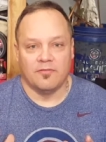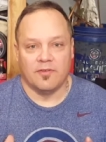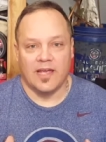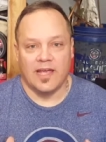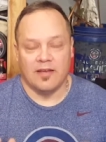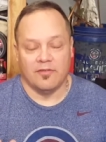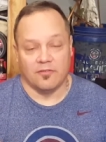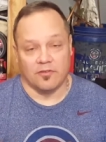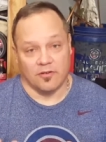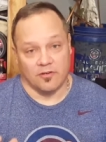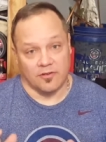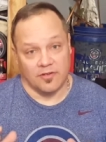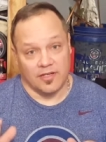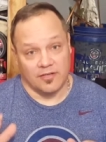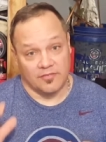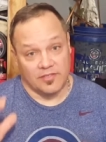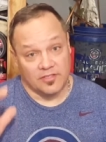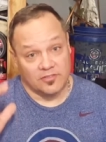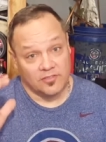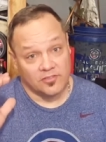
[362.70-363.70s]
a favor,
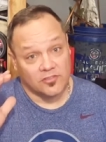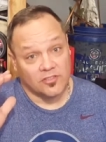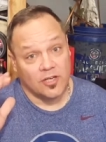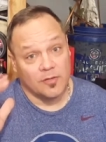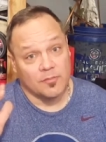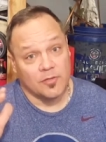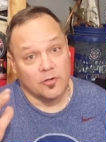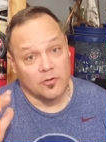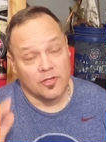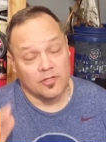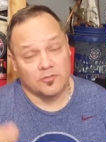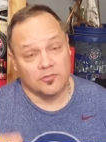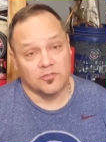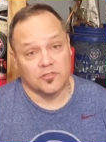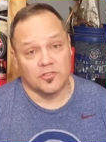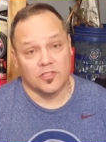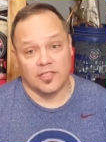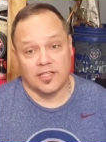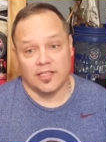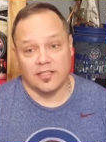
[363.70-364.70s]
if this is something you're
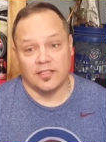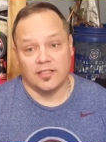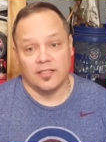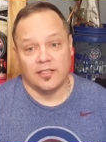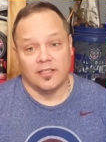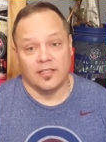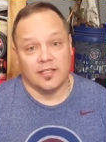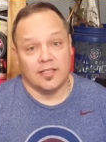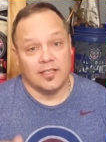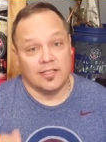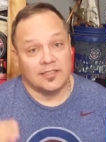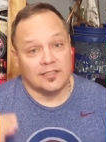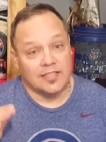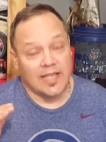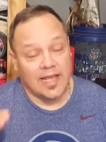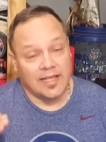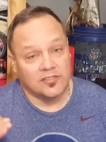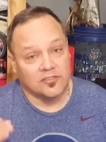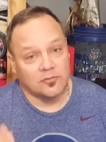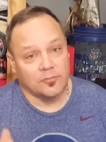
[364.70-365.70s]
interested in,
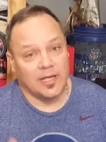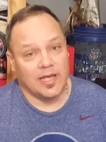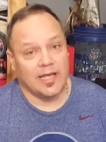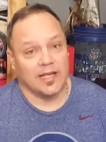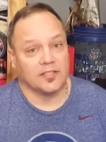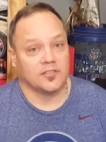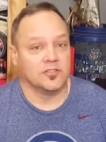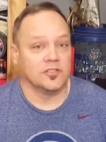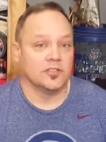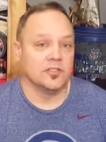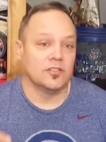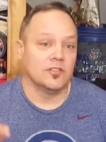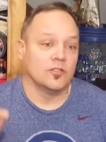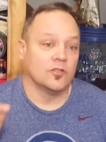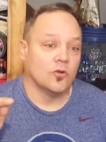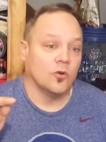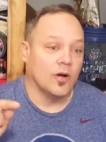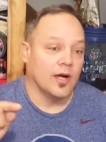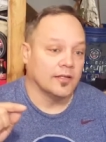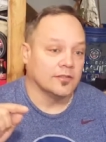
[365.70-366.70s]
take some action,
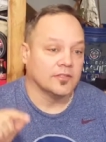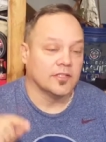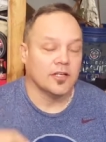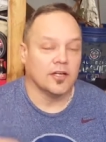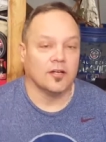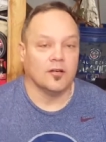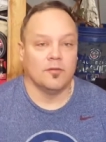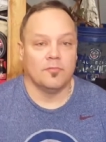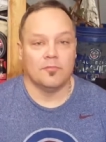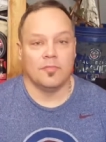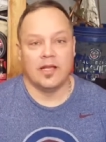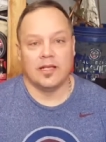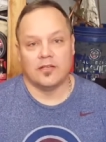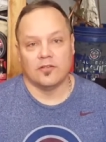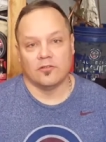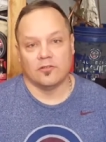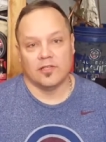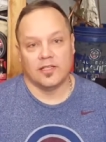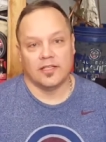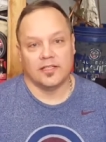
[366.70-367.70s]
go out there, make
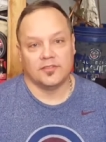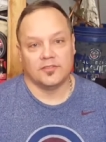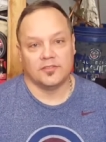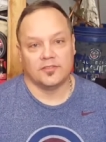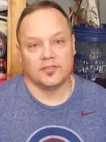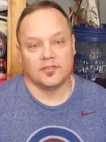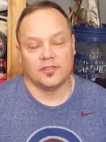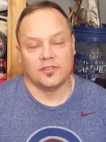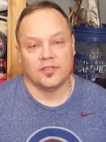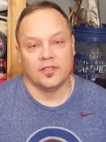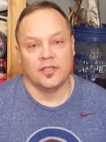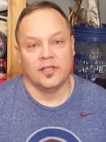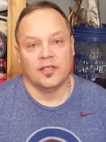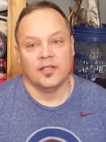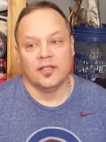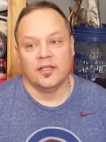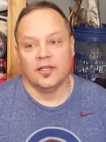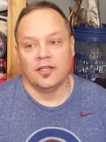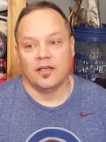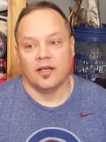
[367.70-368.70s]
your list.
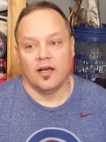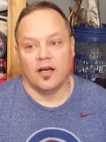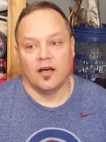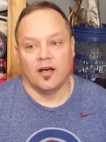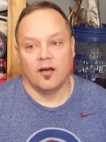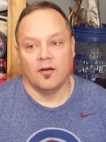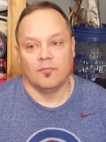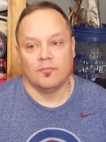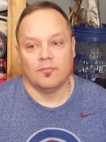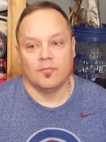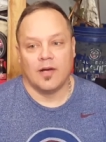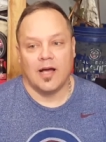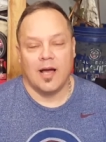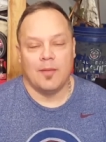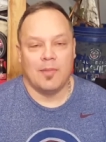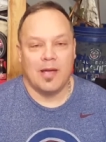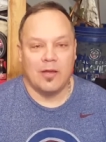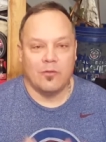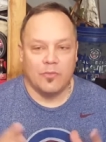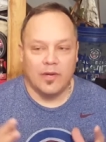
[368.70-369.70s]
Um, I
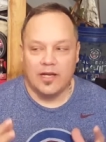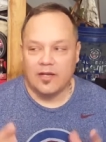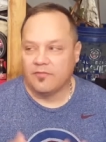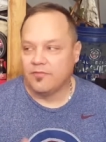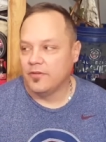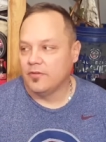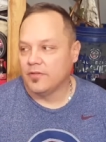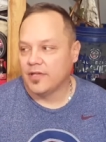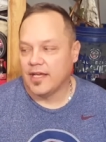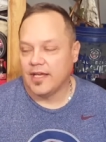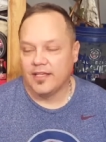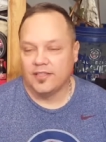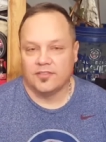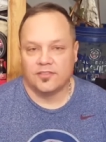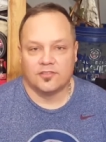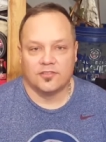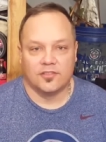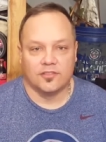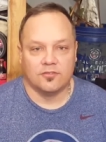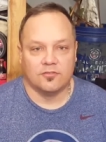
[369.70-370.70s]
might wait a few
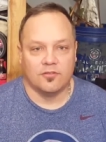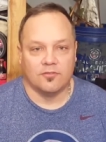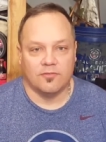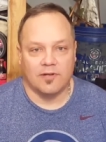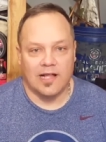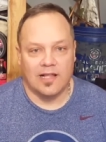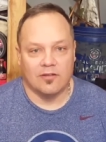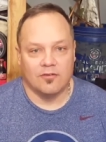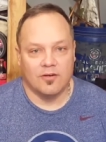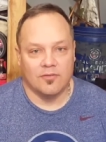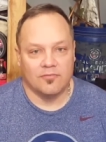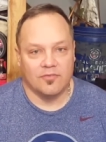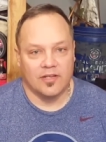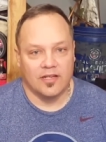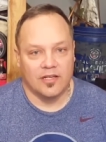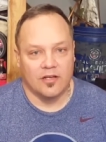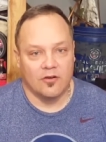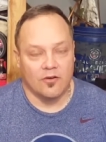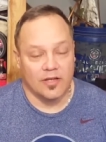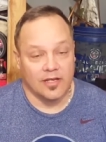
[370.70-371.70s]
days to do a follow-up
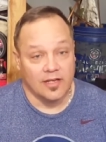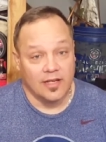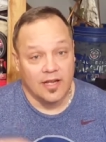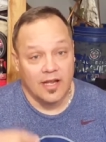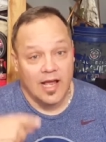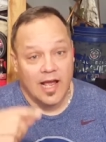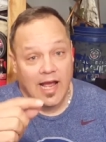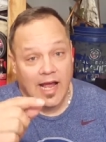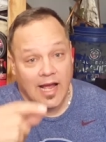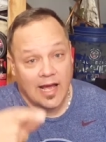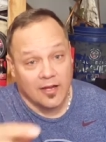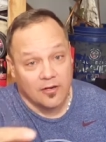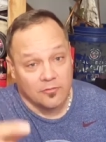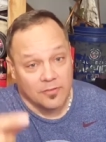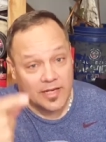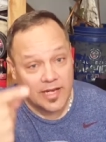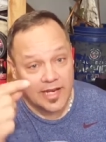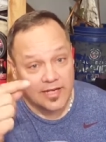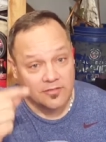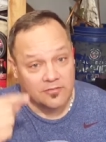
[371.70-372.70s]
video on how do
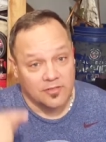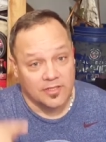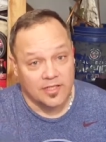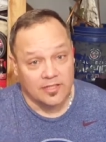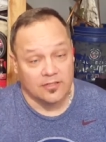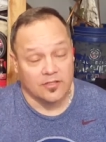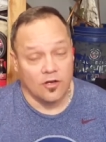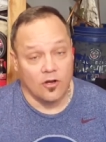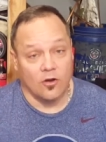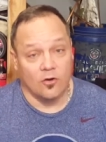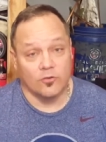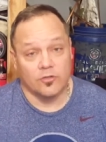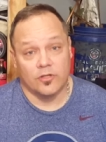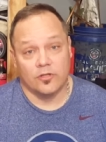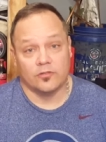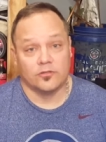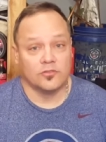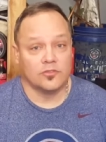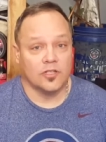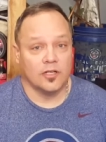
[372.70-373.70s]
we actually get to own
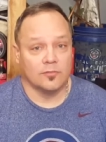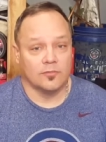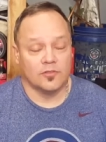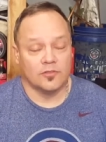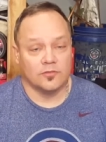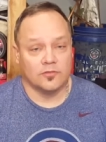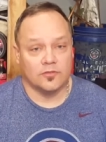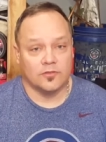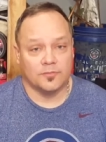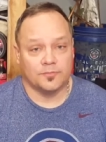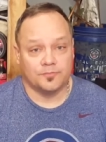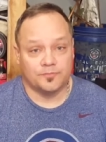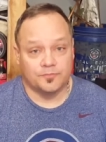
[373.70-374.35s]
those numbers.